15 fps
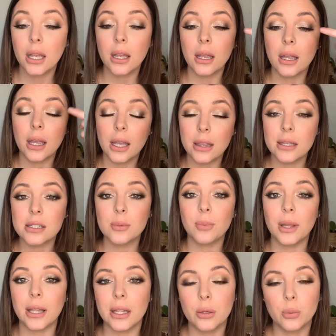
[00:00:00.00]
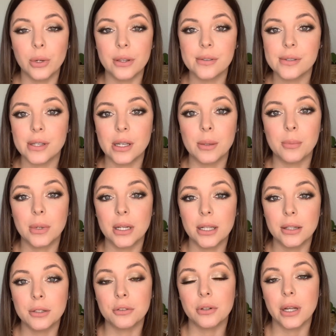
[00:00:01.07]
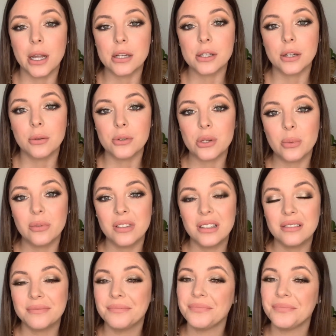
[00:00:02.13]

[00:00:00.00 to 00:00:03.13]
and then to play with some glittery eyeshadow on top of it.